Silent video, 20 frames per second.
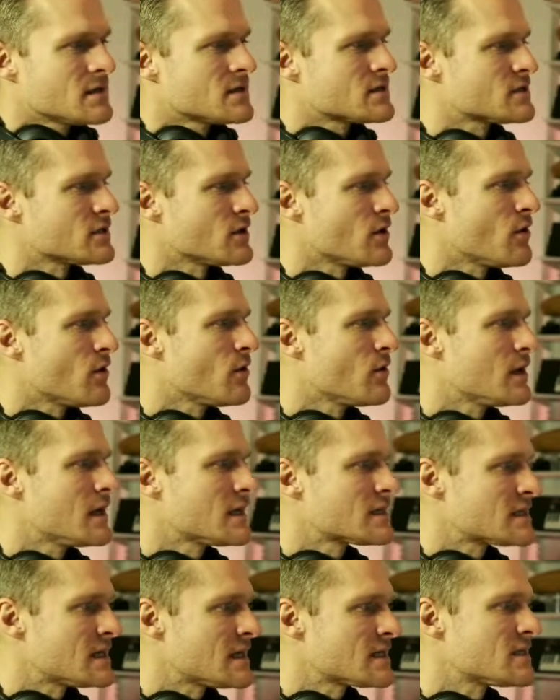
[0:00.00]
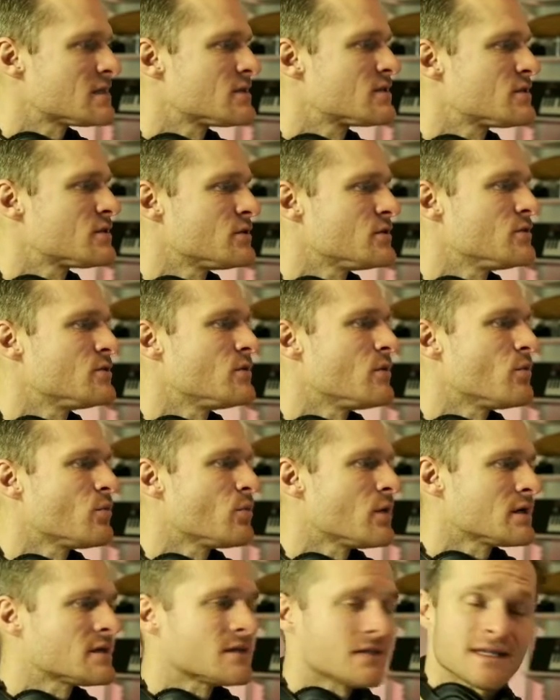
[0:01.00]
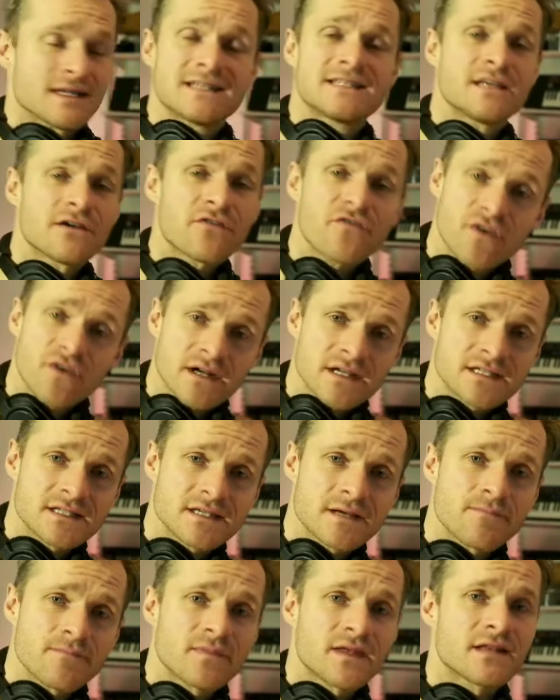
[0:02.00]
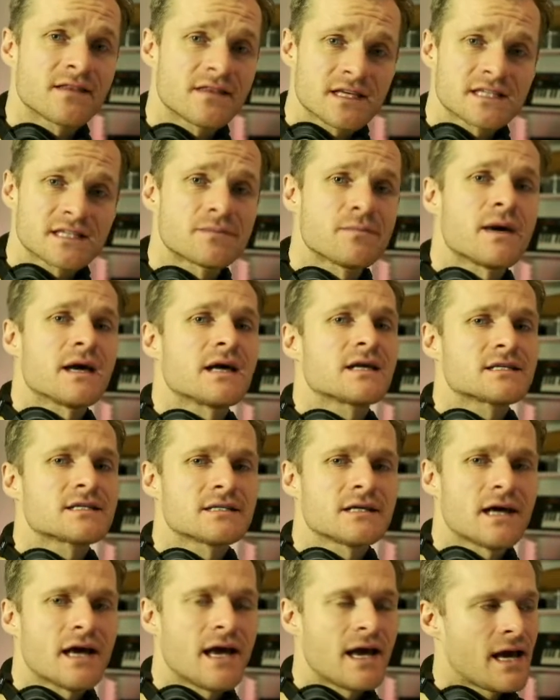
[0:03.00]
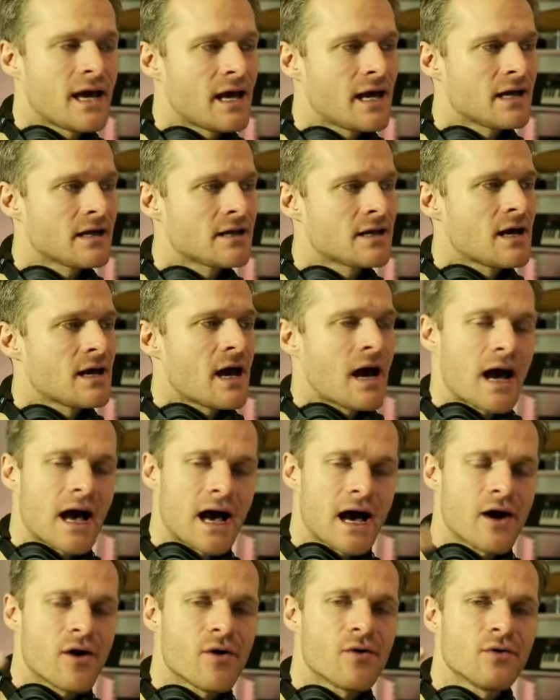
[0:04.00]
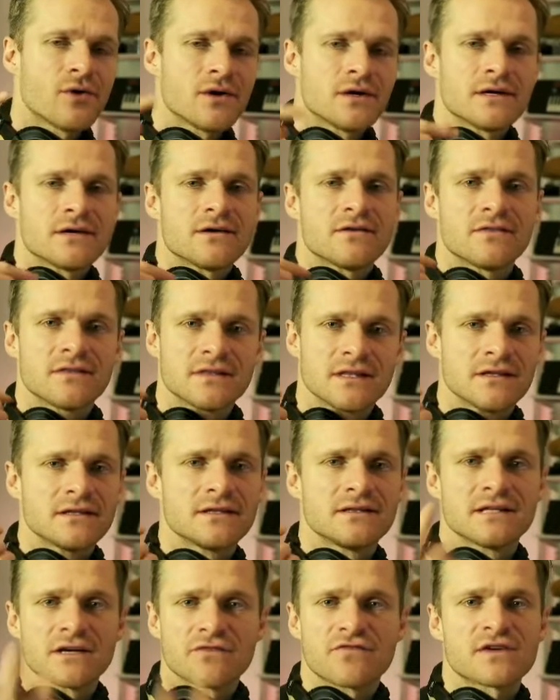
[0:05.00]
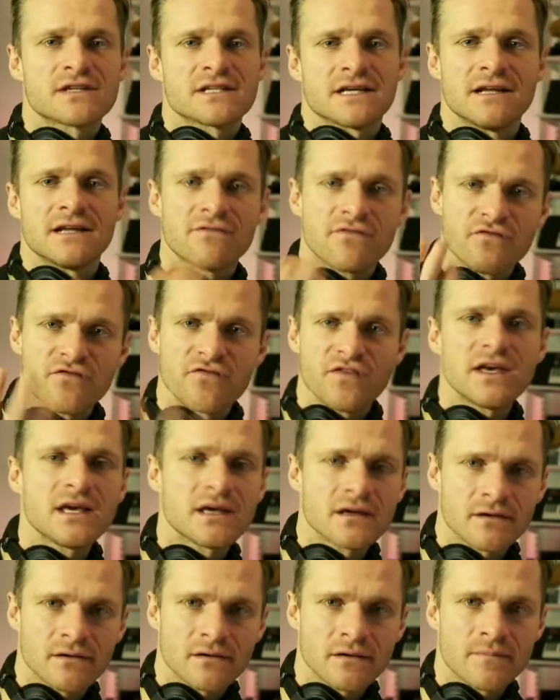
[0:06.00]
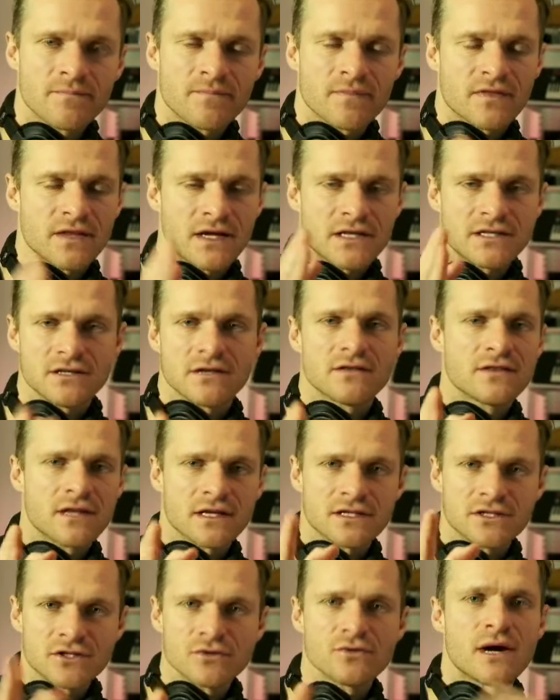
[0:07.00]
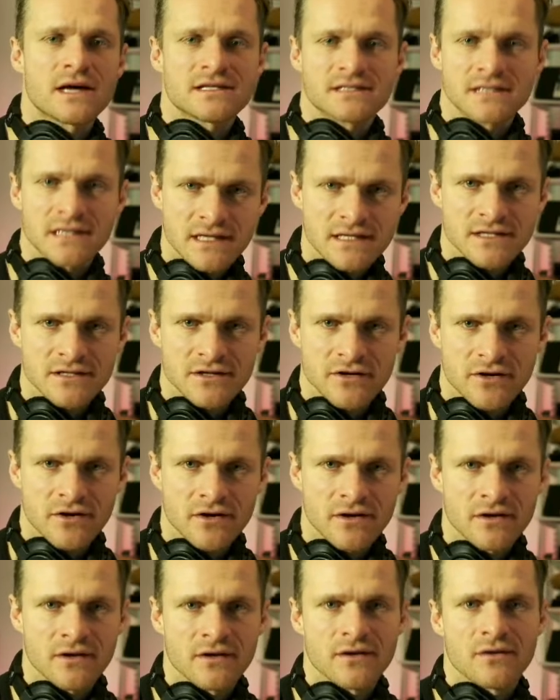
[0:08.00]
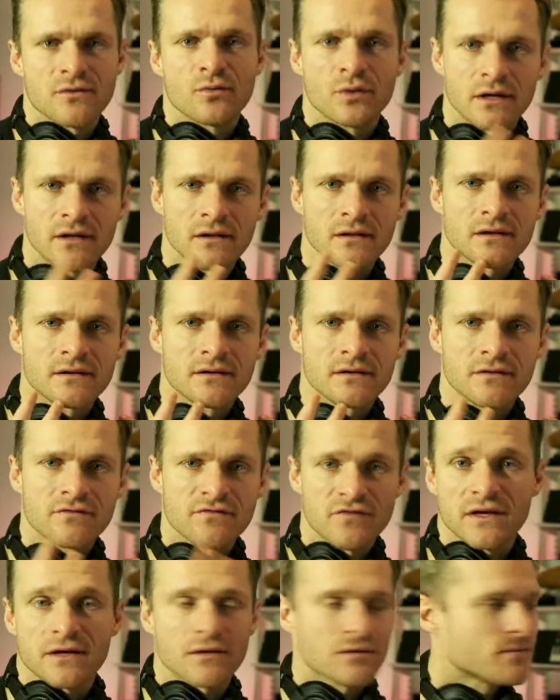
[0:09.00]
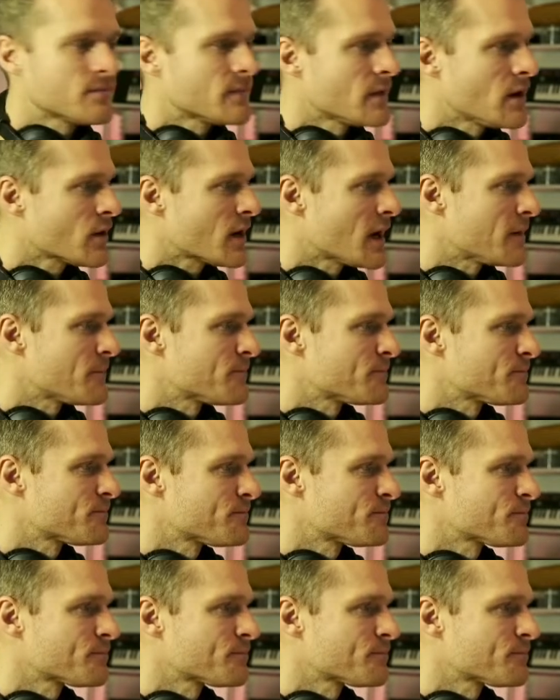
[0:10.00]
So let's listen to what difference that this makes and how the difference in feel that you as a listener will feel. Okay.